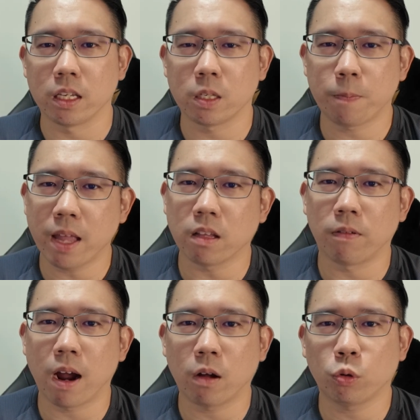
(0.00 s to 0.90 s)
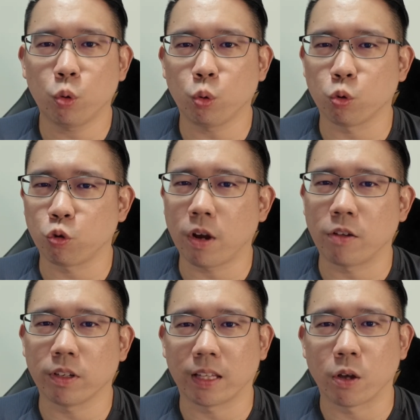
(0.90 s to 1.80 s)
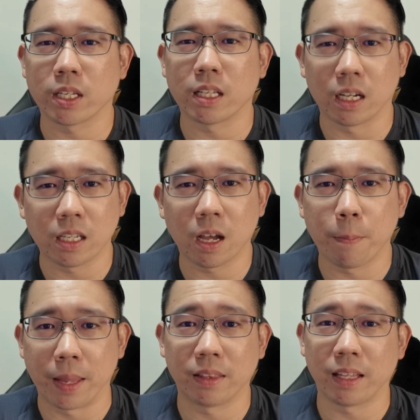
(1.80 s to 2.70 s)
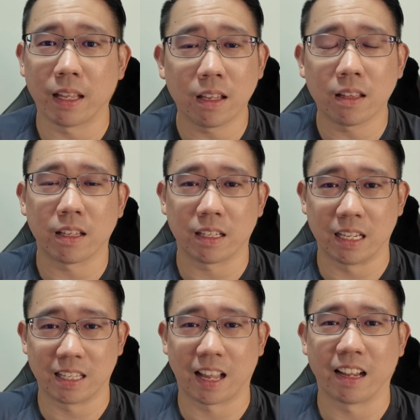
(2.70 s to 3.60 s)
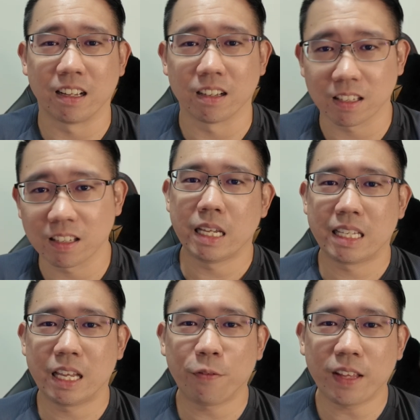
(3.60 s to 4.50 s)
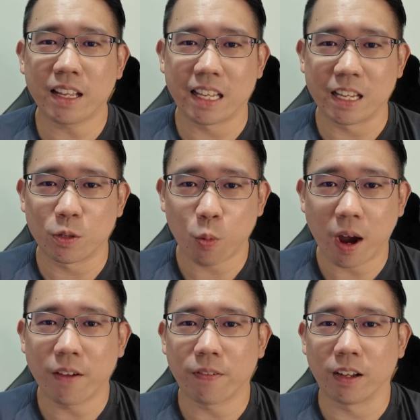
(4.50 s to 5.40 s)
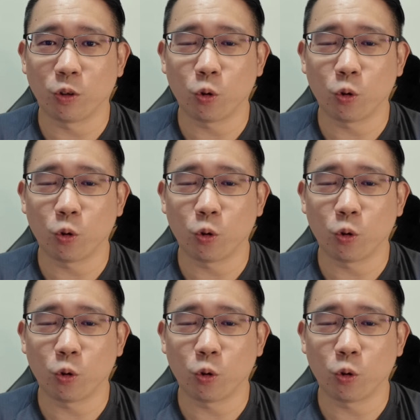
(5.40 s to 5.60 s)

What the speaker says: and he spent around 2 to 300,000 a year maintaining his tigers. He's gifted his wife a